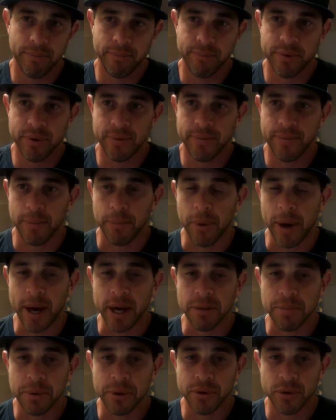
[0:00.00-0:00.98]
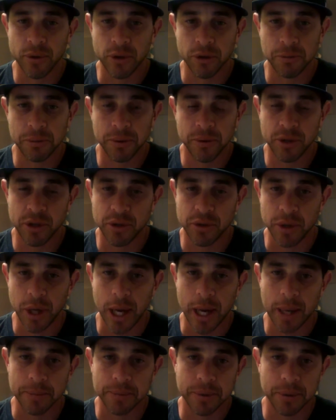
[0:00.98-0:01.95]
just from my personal experience, just
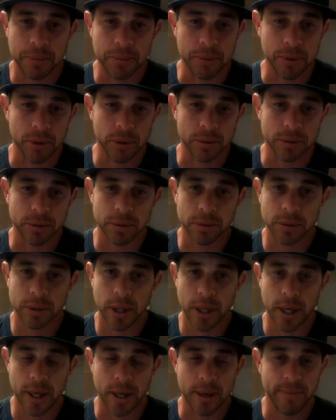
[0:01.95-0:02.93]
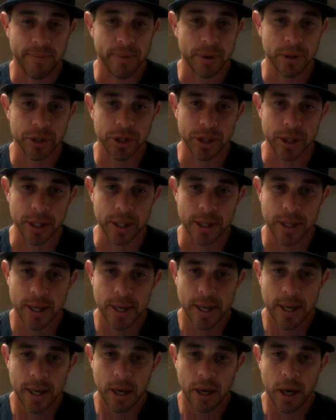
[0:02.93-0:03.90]
optimal functioning,
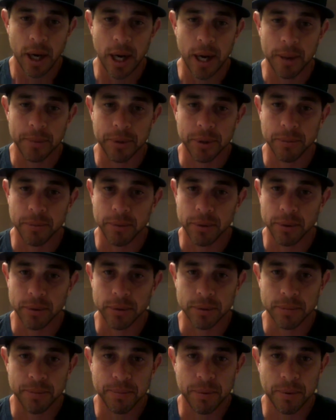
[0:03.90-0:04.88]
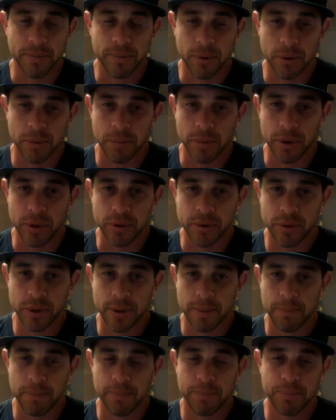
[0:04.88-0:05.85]
optimal performance.
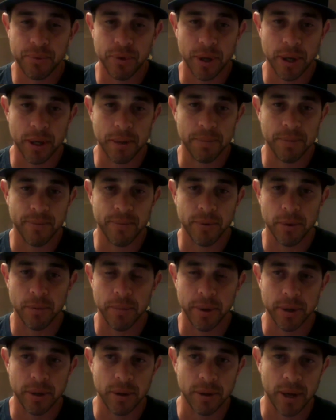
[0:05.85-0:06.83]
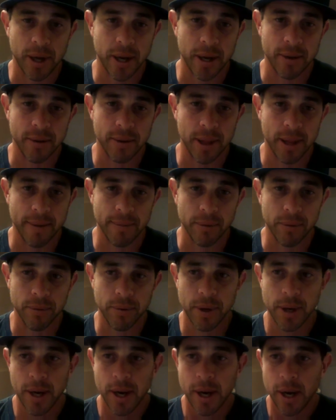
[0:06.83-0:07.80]
Trying to perform at the highest level,
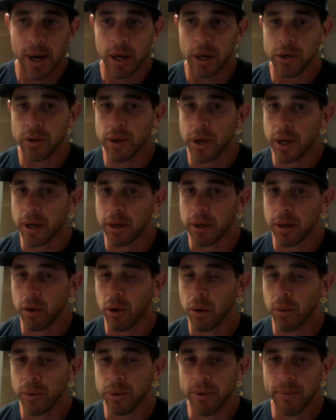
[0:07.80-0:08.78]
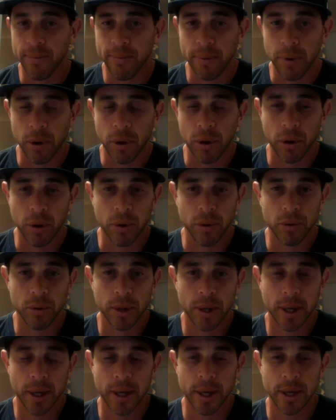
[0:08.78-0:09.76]
trying to go with the flow,
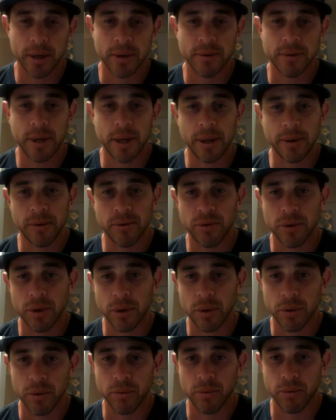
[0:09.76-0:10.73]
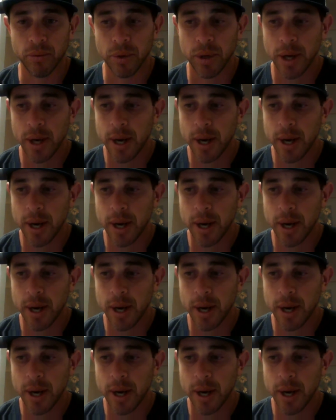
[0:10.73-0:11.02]
stay in the zone.